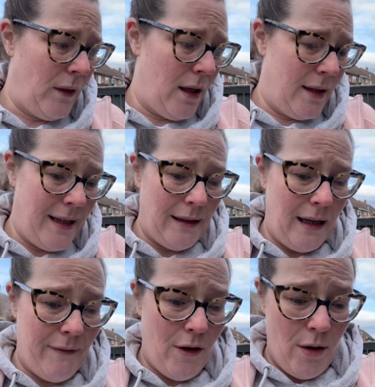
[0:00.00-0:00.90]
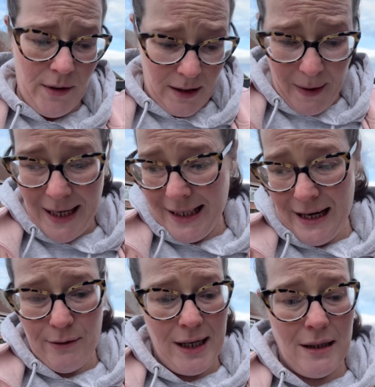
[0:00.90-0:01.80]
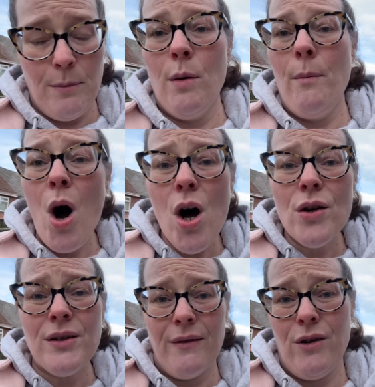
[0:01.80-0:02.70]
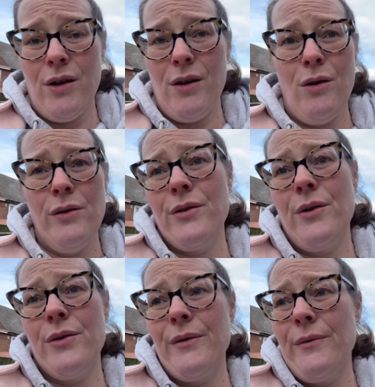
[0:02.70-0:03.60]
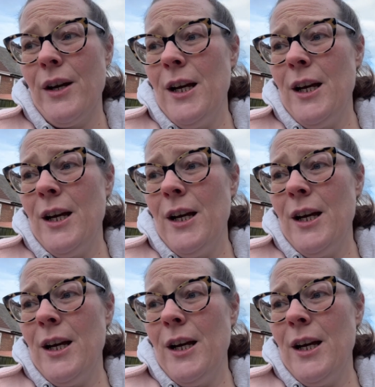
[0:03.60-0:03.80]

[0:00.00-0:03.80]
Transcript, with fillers: and then I've got a space down here to put pots I've got all sorts of